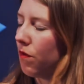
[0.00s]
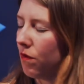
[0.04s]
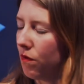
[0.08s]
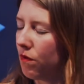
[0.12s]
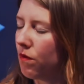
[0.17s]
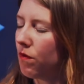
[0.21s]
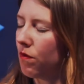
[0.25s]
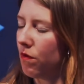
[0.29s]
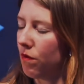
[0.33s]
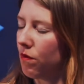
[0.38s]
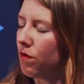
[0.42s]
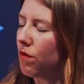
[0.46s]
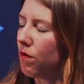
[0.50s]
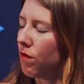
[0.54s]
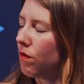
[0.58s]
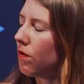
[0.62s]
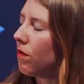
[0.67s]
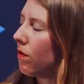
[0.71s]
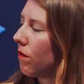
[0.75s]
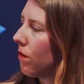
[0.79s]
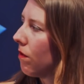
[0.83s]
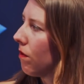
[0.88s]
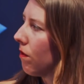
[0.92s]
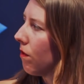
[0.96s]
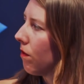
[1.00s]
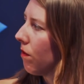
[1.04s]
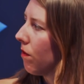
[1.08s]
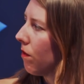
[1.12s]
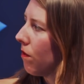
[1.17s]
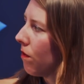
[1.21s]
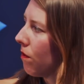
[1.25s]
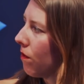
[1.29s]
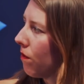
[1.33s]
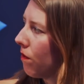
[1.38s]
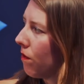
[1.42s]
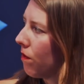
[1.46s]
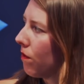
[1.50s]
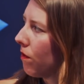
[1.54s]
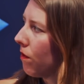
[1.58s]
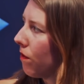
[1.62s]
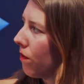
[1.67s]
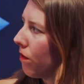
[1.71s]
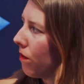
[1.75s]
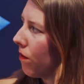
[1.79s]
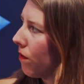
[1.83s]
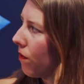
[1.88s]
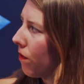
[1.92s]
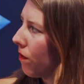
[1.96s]

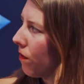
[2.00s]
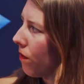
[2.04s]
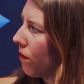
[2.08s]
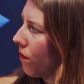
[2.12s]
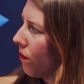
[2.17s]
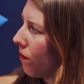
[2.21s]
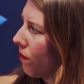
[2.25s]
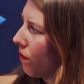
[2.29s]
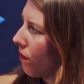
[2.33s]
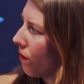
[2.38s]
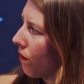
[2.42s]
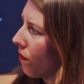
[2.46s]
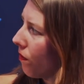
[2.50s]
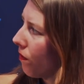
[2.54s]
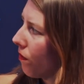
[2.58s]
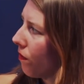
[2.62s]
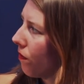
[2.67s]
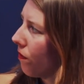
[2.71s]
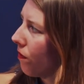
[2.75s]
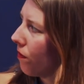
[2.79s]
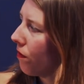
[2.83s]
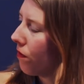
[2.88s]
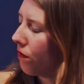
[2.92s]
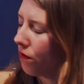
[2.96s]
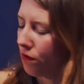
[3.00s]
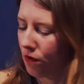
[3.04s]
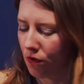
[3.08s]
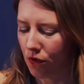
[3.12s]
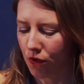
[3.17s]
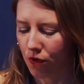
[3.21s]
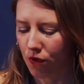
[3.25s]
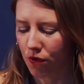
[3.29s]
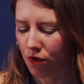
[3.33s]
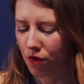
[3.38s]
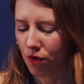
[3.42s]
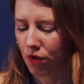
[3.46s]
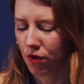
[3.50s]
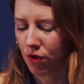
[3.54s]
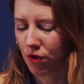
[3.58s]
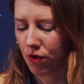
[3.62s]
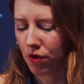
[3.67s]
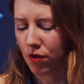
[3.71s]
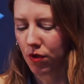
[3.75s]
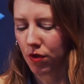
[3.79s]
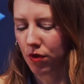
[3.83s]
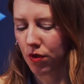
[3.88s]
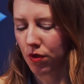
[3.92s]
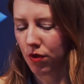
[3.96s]

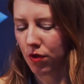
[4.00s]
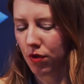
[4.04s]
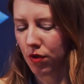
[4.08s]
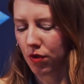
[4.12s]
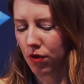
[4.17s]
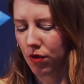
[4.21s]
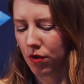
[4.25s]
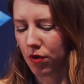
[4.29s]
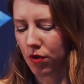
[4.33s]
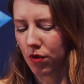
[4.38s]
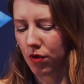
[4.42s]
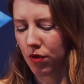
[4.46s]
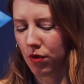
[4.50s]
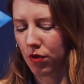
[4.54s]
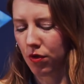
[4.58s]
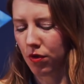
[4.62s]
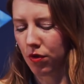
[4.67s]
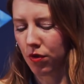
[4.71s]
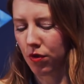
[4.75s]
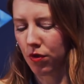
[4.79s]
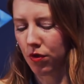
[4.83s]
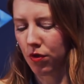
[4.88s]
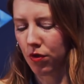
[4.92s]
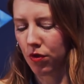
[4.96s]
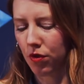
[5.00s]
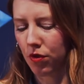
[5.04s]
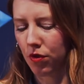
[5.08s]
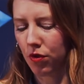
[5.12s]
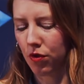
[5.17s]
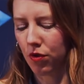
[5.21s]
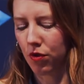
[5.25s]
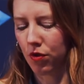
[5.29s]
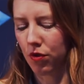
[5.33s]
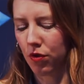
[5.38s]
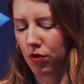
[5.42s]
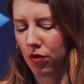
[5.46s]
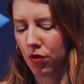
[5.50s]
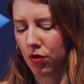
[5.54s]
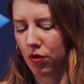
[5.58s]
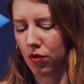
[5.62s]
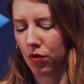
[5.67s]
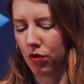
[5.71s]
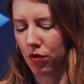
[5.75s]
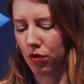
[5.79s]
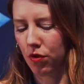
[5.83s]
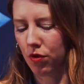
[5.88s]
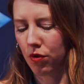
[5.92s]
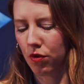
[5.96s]

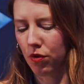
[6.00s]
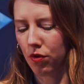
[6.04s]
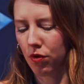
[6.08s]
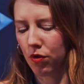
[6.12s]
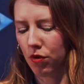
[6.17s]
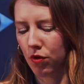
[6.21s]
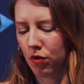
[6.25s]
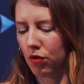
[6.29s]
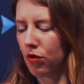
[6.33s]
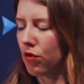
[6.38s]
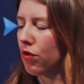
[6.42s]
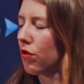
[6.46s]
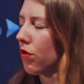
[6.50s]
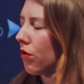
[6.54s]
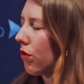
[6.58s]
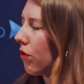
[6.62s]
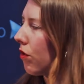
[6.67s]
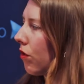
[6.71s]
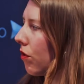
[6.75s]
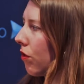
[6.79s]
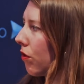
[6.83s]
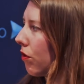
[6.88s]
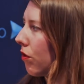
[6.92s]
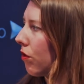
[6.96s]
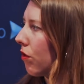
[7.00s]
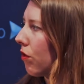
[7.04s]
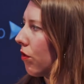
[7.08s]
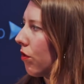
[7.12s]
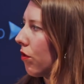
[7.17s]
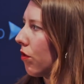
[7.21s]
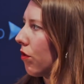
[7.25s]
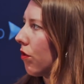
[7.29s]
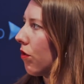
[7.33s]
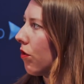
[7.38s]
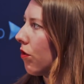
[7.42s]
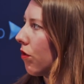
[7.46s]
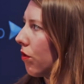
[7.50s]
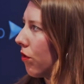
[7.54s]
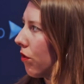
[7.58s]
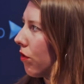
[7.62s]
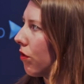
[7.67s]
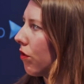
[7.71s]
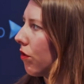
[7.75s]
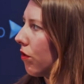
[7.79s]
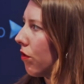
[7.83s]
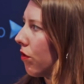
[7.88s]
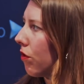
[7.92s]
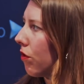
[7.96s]
No words are spoken by the person on screen.